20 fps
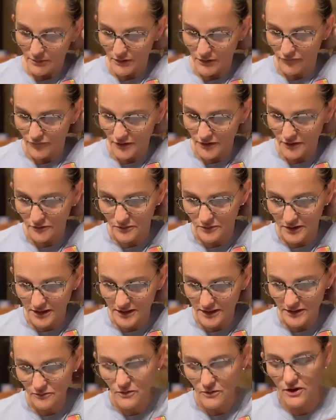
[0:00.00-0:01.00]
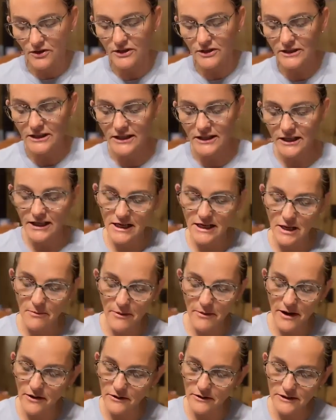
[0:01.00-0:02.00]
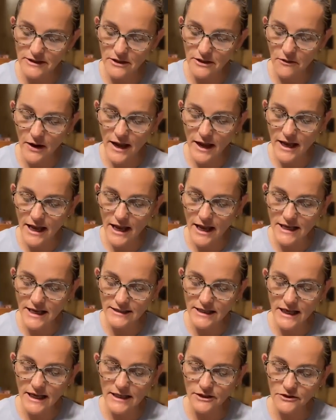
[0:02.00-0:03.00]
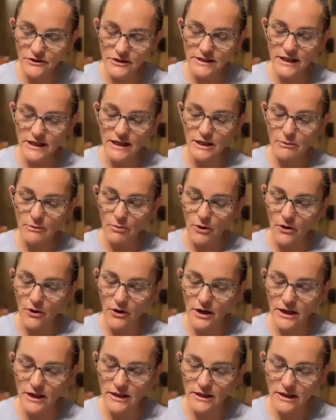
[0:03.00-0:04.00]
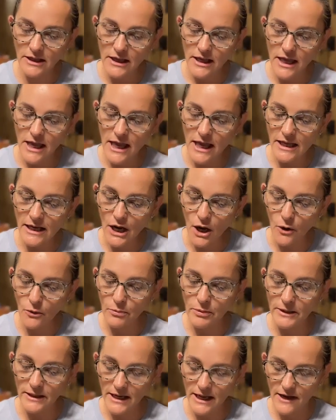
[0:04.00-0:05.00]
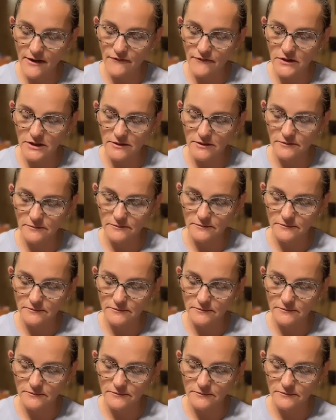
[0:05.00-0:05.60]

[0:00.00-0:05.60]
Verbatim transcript: Be filled with His Word and let it come out. So I, as I intercede upon an open heaven,